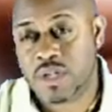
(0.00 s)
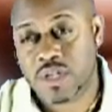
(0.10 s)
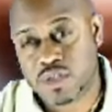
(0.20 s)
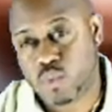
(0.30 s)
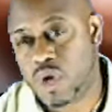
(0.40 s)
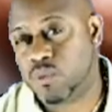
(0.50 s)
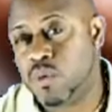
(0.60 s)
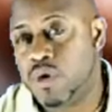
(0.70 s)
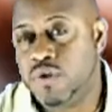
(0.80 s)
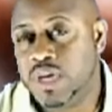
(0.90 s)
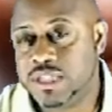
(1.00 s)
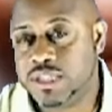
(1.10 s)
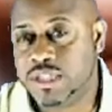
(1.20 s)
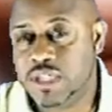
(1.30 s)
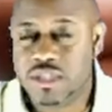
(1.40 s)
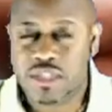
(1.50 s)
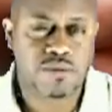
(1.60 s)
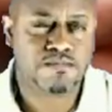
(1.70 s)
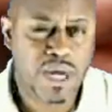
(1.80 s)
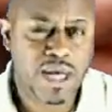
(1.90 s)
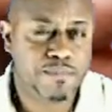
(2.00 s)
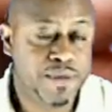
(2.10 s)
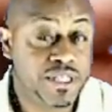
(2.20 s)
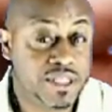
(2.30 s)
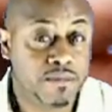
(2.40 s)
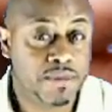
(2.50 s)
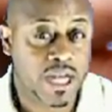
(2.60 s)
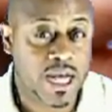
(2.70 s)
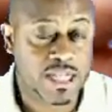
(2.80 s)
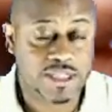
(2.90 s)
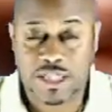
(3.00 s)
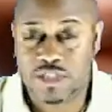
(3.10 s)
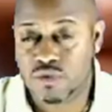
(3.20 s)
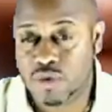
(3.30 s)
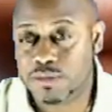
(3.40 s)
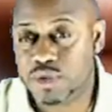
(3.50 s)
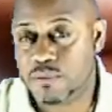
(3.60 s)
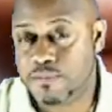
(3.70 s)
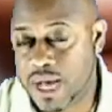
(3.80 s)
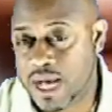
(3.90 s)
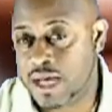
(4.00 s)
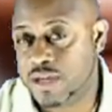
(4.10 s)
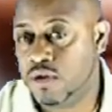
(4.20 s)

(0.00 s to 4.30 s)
This one world religion just might be symbolized in scripture by